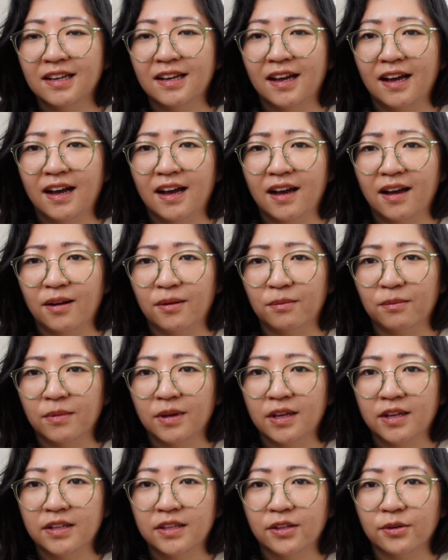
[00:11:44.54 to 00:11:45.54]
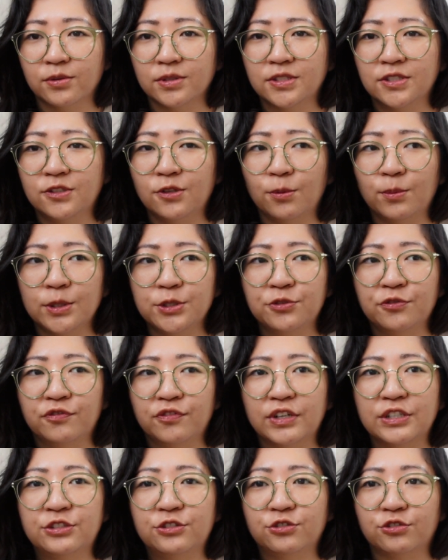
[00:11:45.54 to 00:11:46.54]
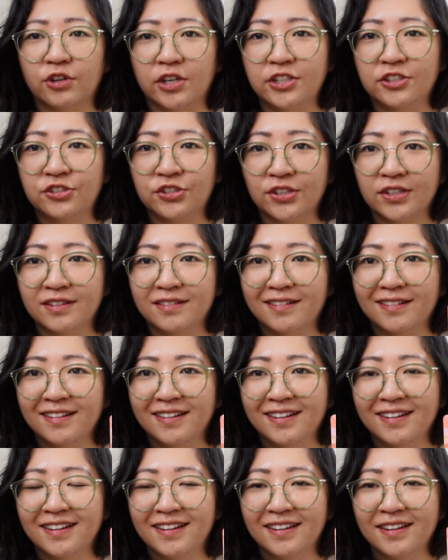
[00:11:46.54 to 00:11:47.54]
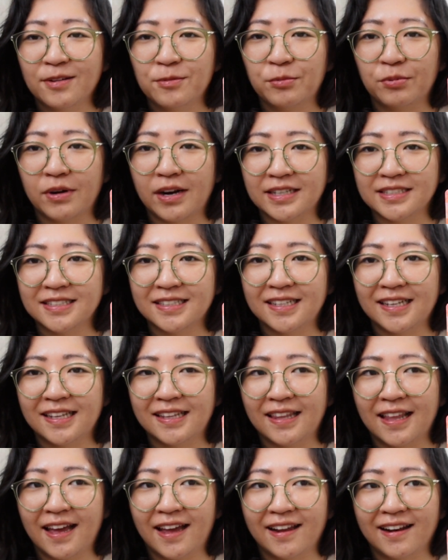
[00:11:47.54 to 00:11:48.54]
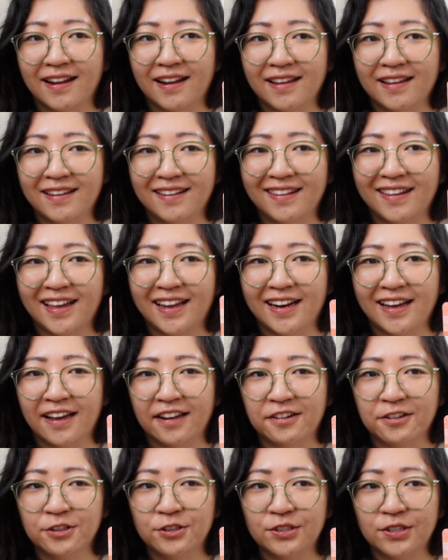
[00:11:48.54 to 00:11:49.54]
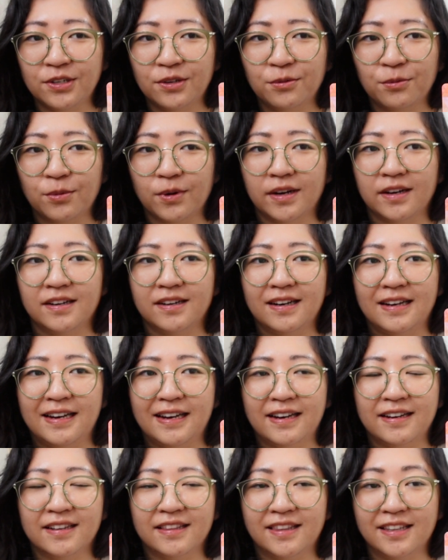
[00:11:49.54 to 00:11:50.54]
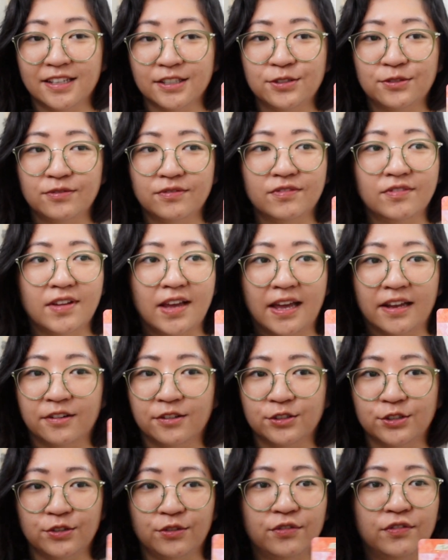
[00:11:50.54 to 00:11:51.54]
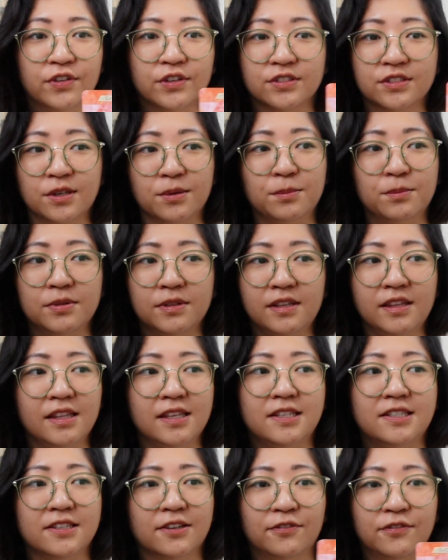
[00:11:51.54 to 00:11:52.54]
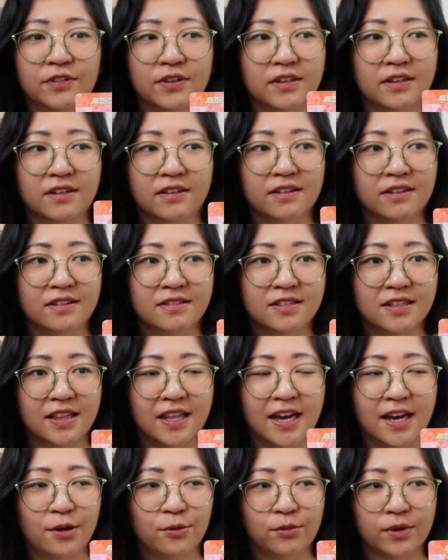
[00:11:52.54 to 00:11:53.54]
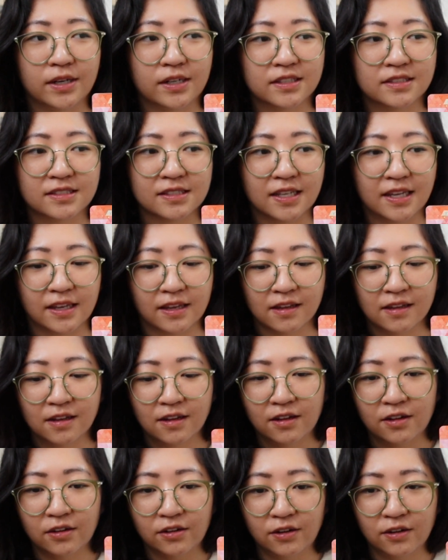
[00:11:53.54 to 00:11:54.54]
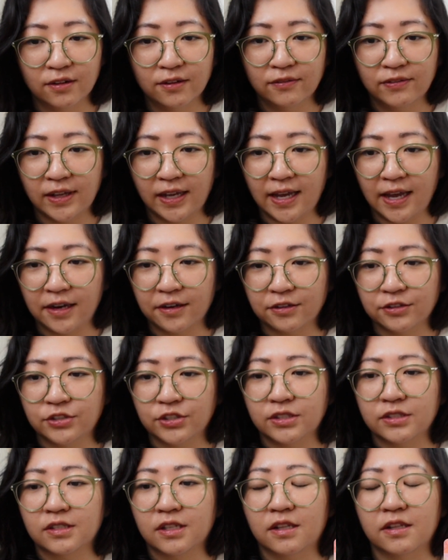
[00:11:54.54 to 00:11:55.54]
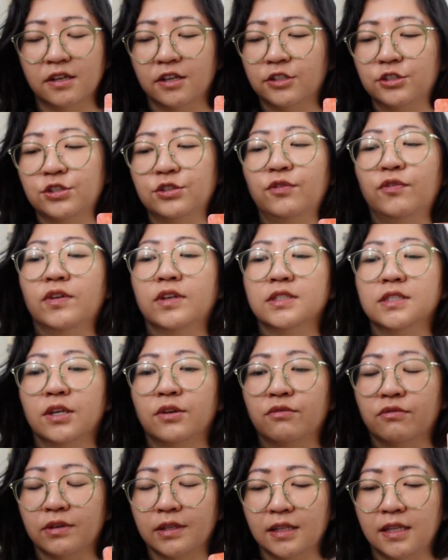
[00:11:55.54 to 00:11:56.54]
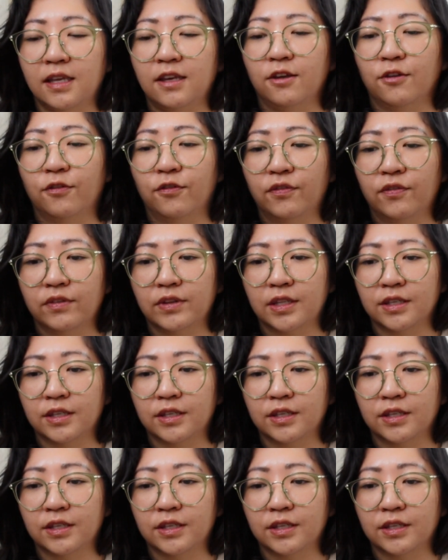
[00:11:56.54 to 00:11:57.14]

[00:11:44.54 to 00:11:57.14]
There was so much frustration present in that energy, where this energy feels completely different to that, where it's like all of that energy is clear. It just feels like relief.